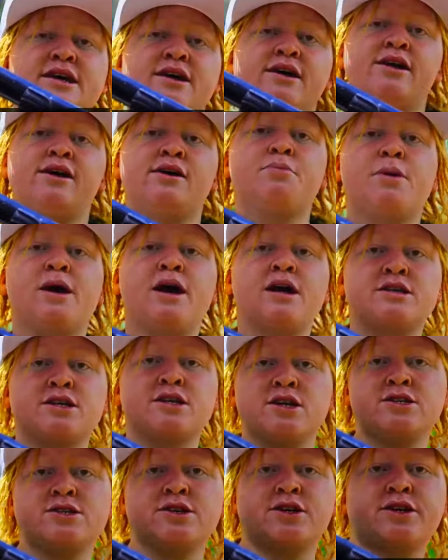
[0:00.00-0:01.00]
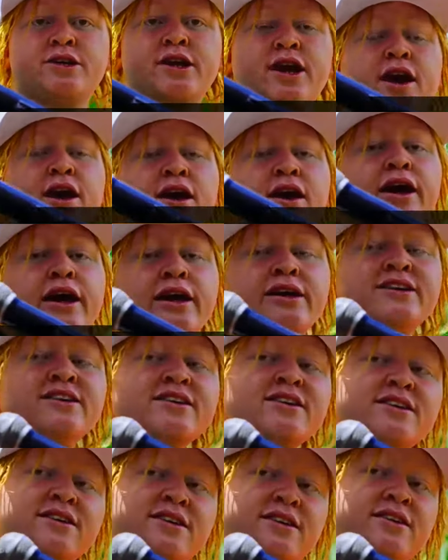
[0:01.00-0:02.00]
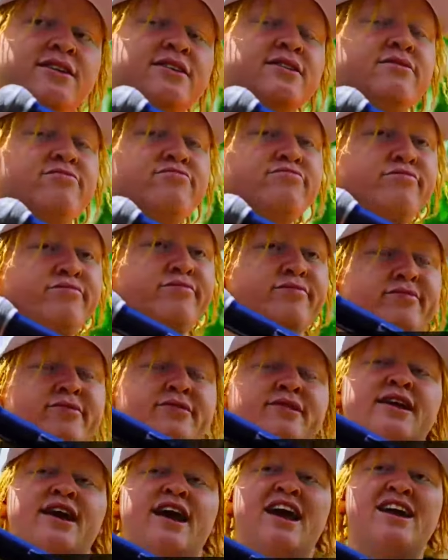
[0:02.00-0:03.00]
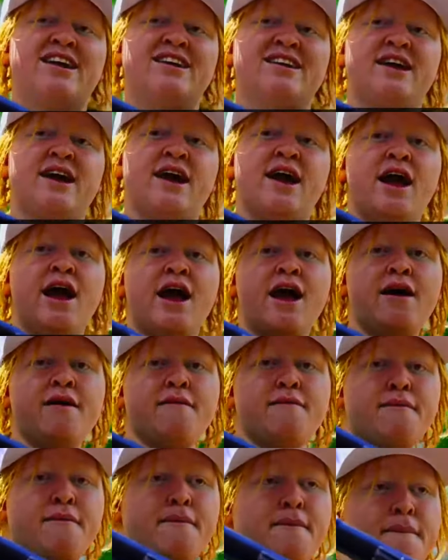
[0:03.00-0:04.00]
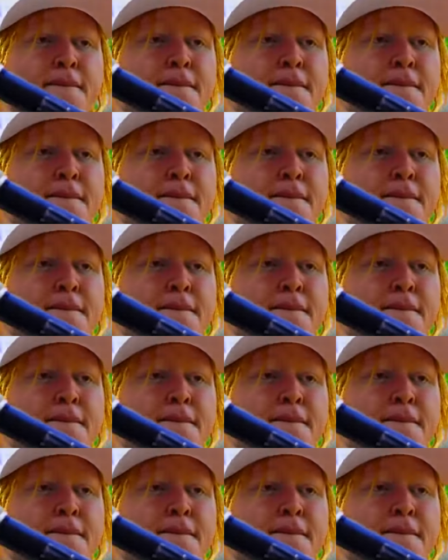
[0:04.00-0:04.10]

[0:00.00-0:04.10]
48 pages or 60 pages that I should go yeah. through just to get a specific message. Uh-huh.